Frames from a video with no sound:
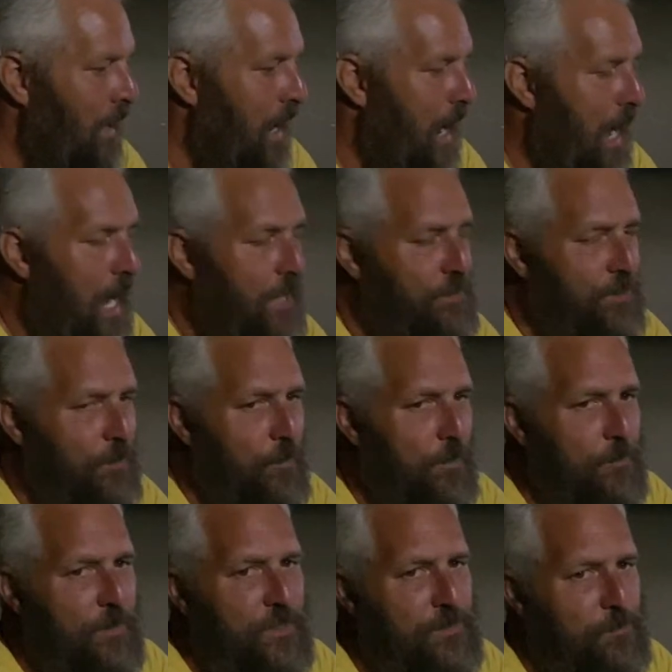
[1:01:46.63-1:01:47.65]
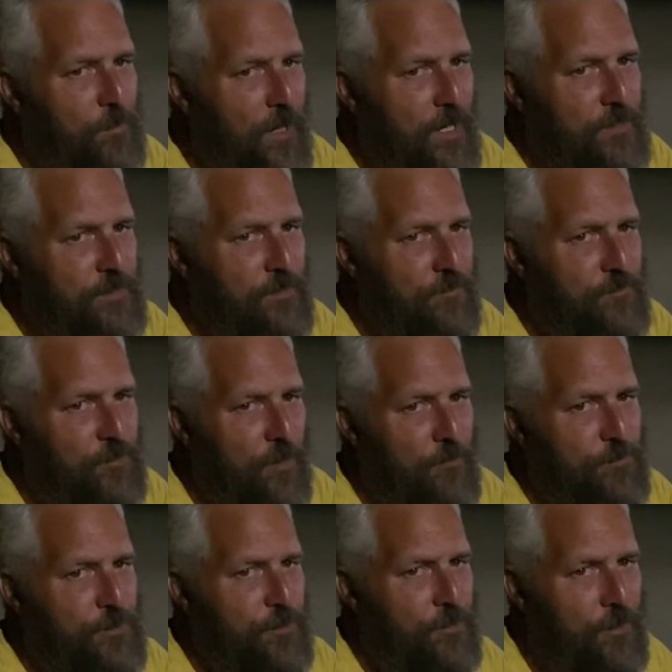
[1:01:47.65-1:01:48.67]
actually wouldn't be surprised if
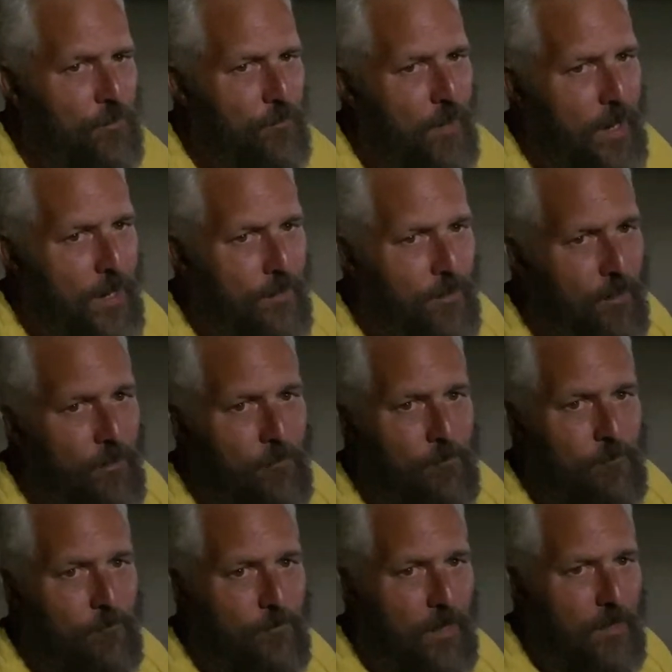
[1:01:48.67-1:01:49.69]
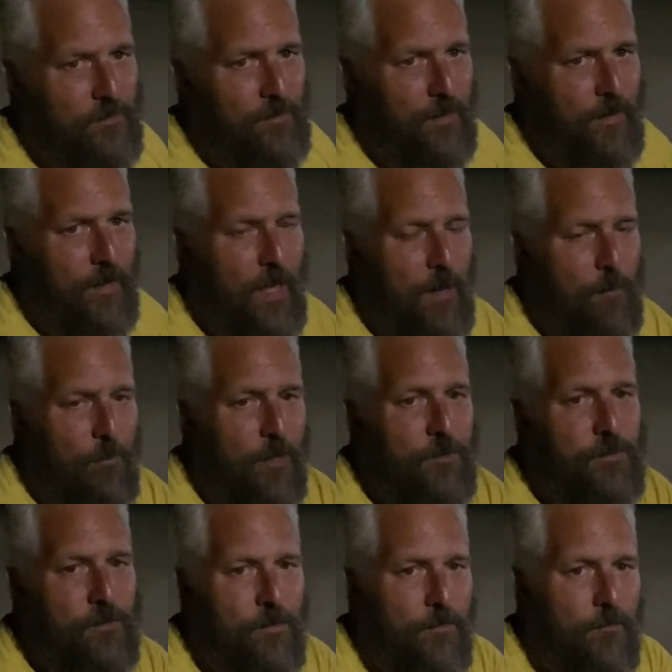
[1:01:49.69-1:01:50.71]
Trump Jr. ran, though. I'll tell you that much.